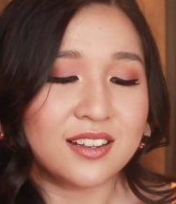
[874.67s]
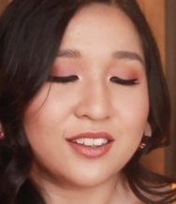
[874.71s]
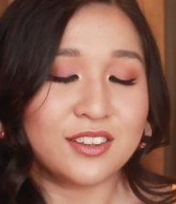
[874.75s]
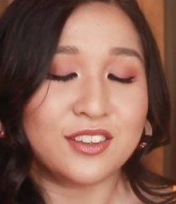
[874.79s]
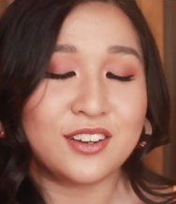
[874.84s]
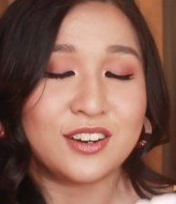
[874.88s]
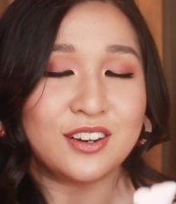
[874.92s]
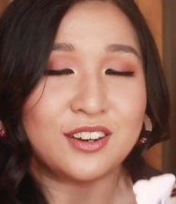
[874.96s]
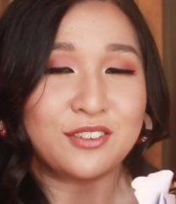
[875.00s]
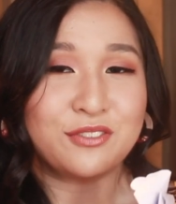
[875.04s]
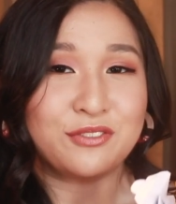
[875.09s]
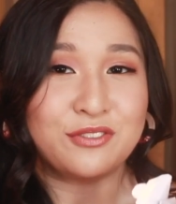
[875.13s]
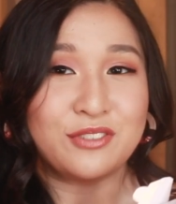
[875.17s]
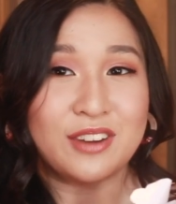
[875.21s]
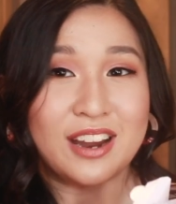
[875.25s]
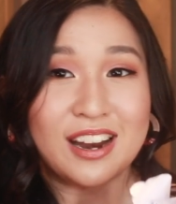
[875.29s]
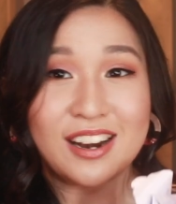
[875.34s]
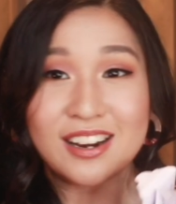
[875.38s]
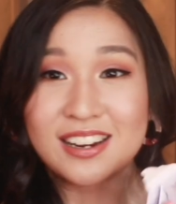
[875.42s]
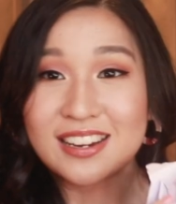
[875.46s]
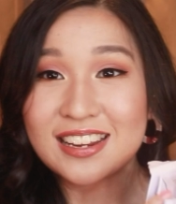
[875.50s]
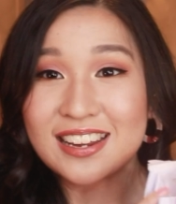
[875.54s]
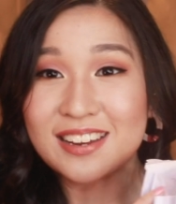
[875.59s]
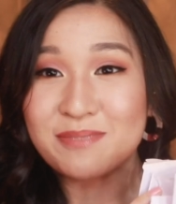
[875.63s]
they're
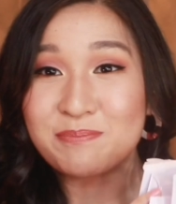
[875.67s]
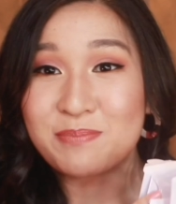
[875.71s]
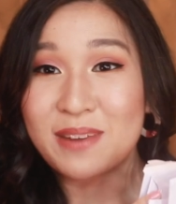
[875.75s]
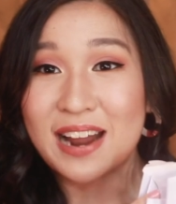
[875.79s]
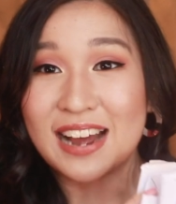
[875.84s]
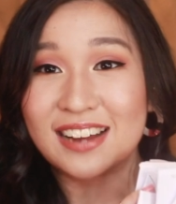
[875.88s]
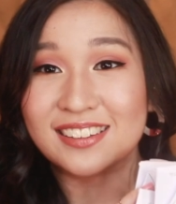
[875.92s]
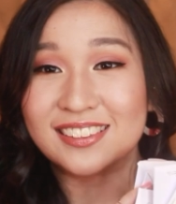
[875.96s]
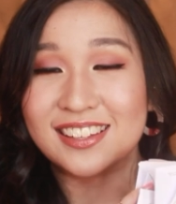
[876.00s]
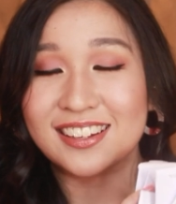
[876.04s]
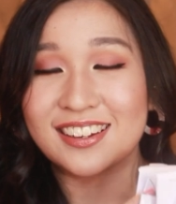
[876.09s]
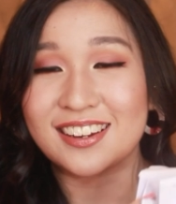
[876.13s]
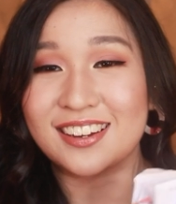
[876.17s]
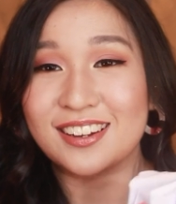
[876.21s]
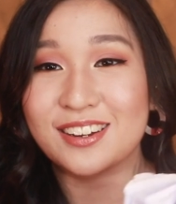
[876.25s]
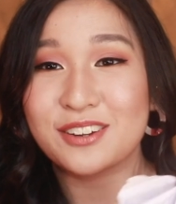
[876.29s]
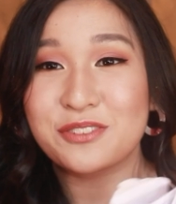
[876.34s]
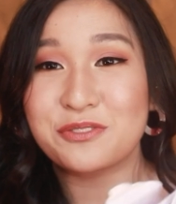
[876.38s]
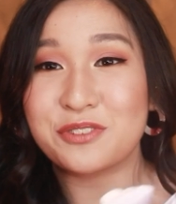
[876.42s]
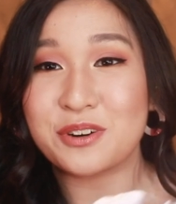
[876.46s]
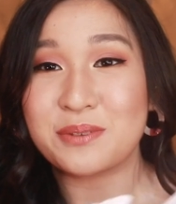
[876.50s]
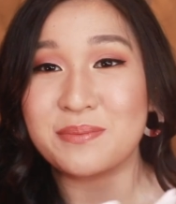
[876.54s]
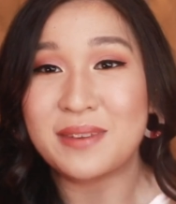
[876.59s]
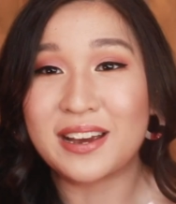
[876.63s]
very
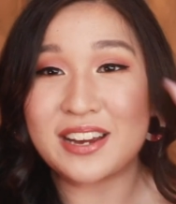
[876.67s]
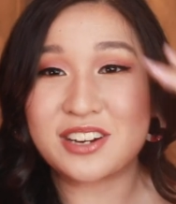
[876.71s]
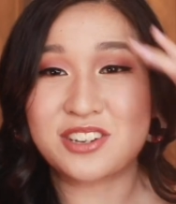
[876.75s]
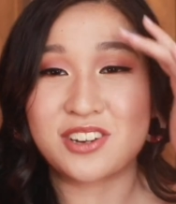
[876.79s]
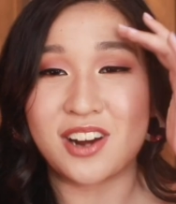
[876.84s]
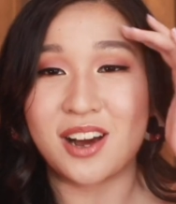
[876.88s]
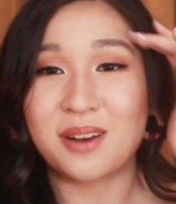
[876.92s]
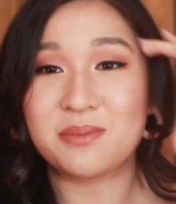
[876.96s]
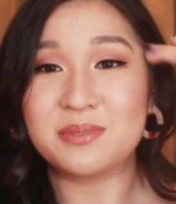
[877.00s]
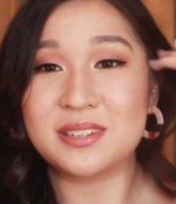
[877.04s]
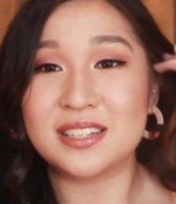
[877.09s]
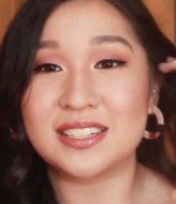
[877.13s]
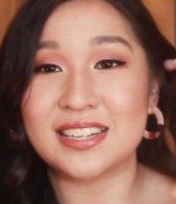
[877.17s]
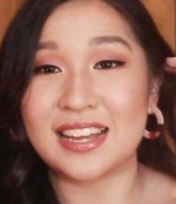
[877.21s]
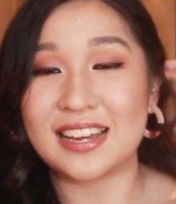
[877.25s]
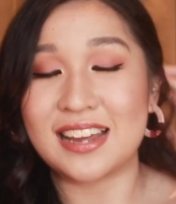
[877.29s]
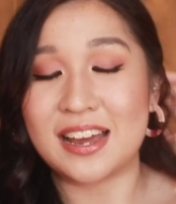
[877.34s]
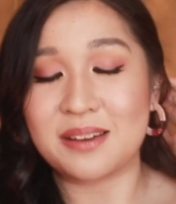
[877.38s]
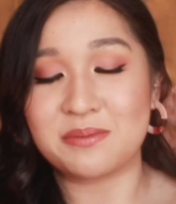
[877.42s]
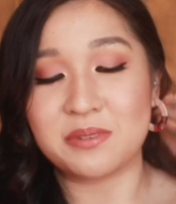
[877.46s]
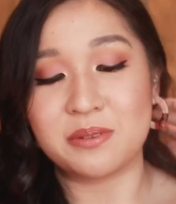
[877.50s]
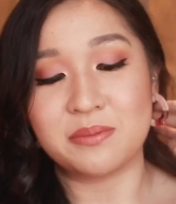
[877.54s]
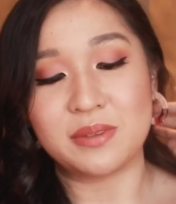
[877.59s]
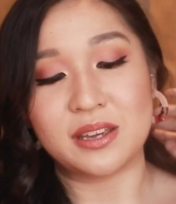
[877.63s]
practical for my job since I
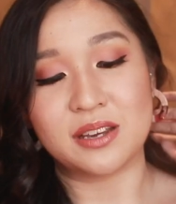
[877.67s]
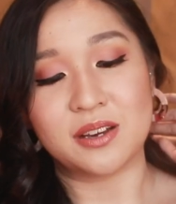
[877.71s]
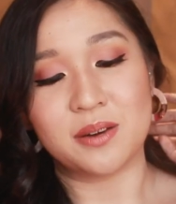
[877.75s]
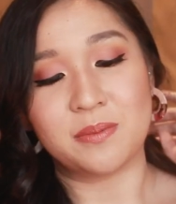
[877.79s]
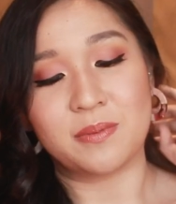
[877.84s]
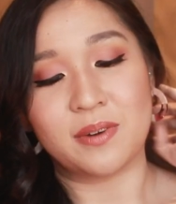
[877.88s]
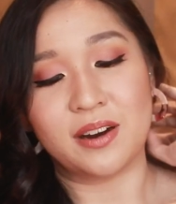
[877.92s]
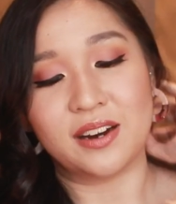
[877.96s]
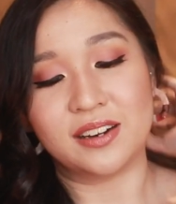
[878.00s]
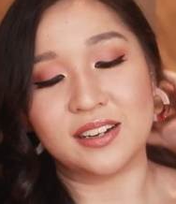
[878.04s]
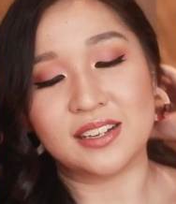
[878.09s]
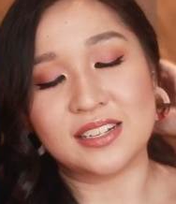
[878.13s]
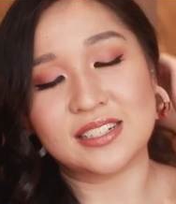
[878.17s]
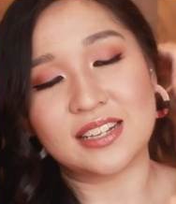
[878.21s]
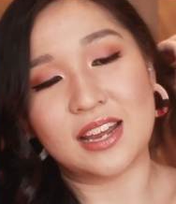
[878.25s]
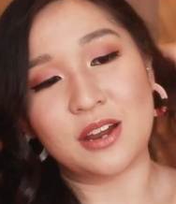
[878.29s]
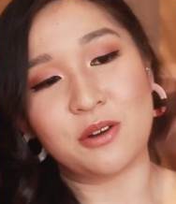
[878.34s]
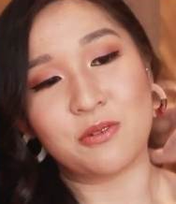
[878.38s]
am a makeup artist.